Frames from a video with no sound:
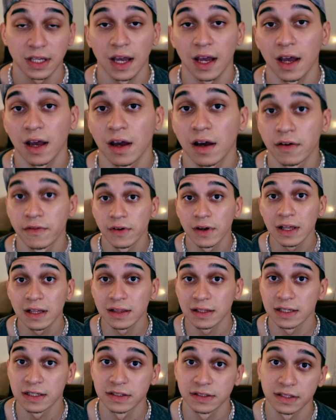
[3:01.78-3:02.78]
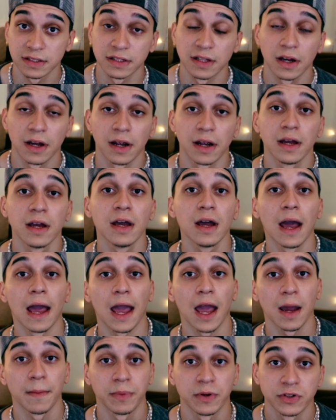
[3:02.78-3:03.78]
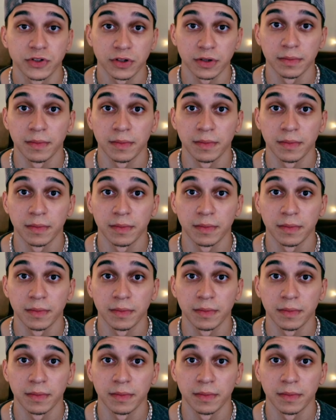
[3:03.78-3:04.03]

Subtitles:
have lenses that aperture